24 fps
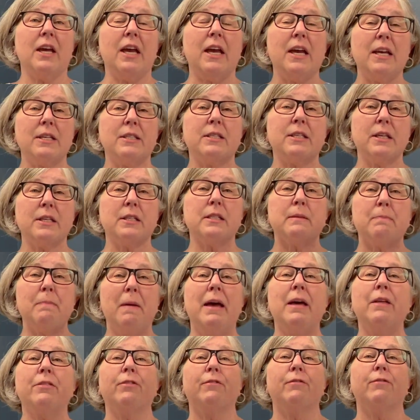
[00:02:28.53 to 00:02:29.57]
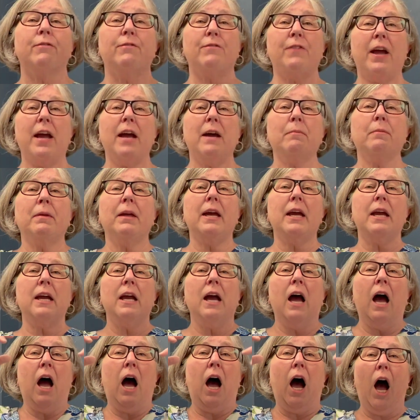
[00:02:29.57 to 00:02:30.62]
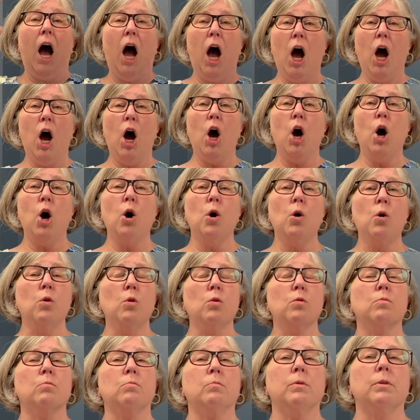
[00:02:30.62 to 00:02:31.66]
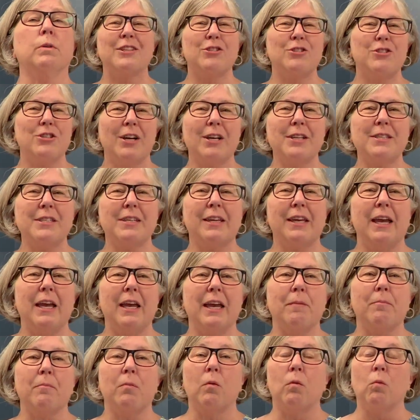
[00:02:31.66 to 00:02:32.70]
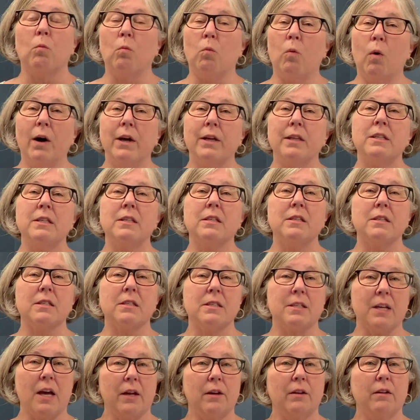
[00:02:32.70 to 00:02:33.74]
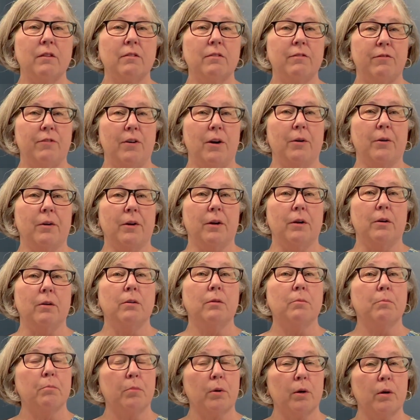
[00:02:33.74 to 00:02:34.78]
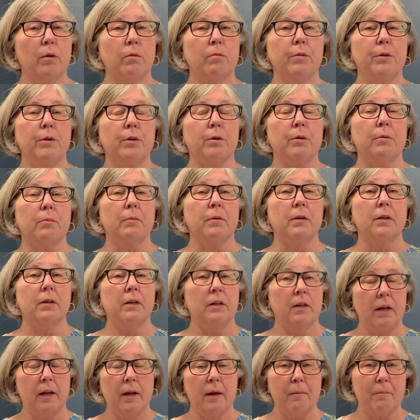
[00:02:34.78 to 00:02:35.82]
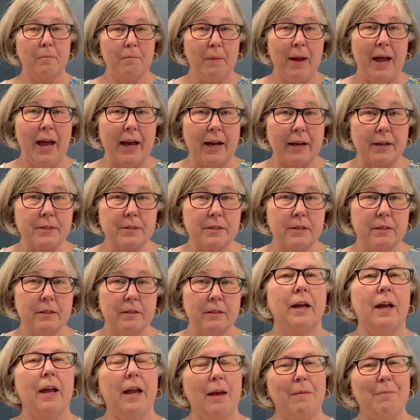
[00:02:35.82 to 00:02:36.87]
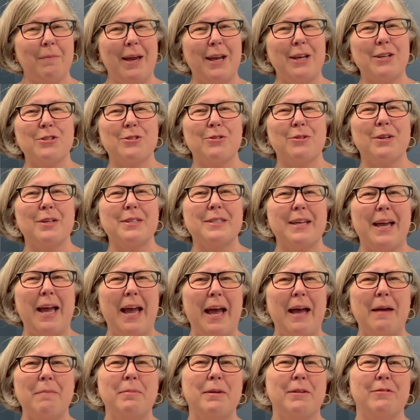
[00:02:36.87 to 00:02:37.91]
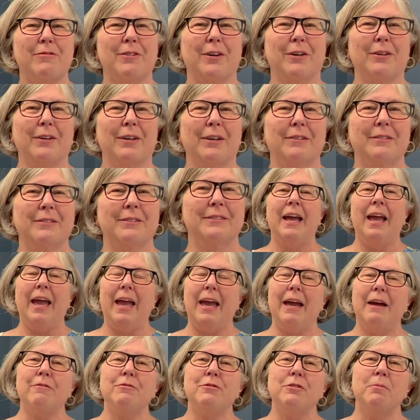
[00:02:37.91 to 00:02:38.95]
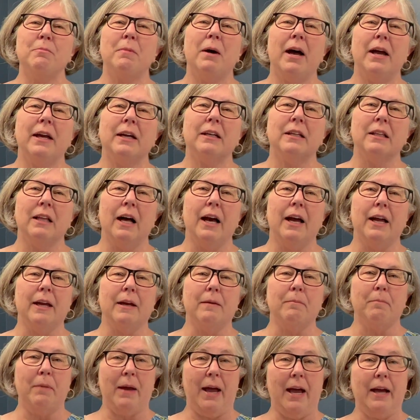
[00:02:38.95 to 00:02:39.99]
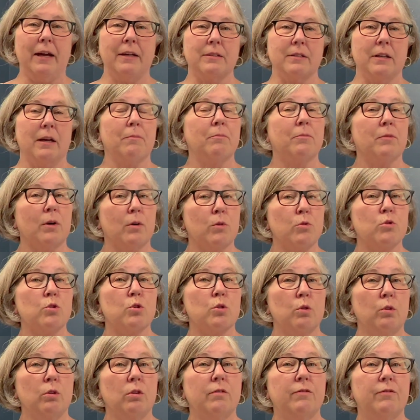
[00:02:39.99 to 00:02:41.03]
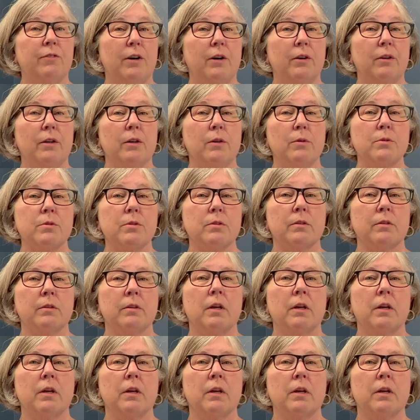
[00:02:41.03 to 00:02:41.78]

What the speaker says: is a Smith family home!" Just keep 1 subtle photo per room, max, and make sure it's a happy photo. After my client packed up those school photos,